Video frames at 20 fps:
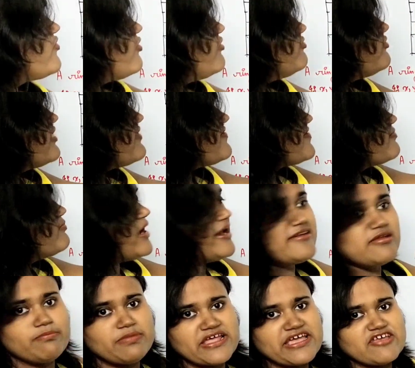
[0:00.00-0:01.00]
So this
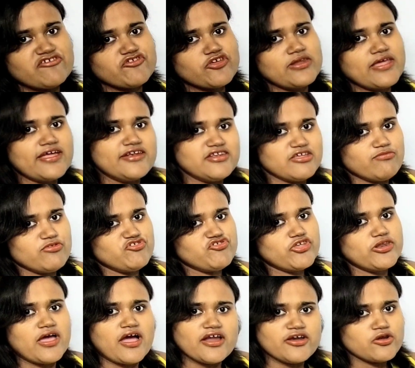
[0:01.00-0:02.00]
multiplication and
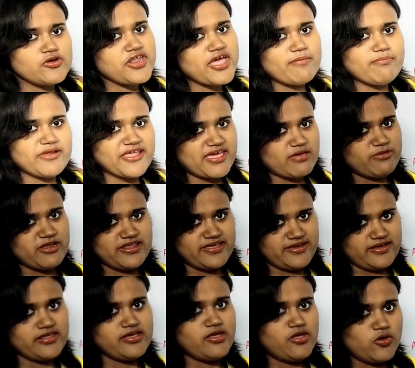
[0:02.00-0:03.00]
division are not applicable
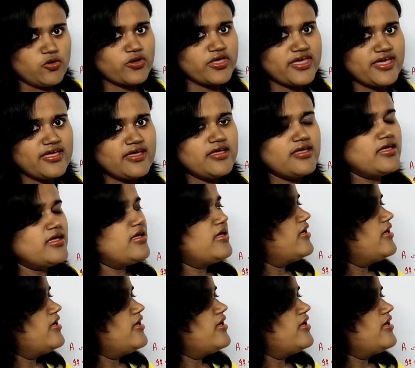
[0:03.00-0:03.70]
here. Okay.